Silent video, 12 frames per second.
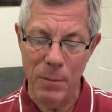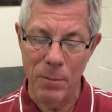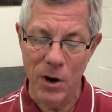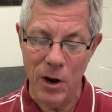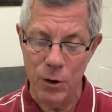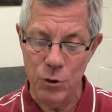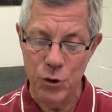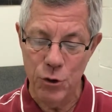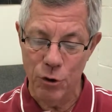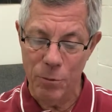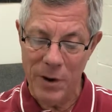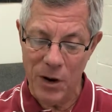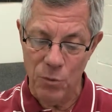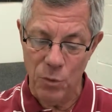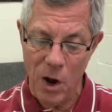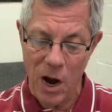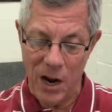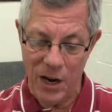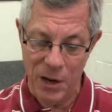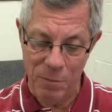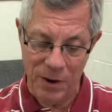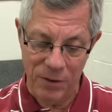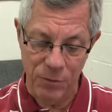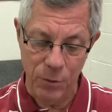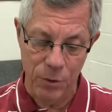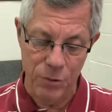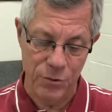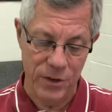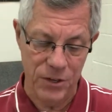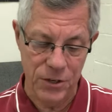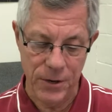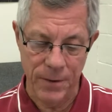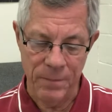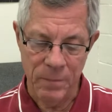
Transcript: because you're my rock and my fortress.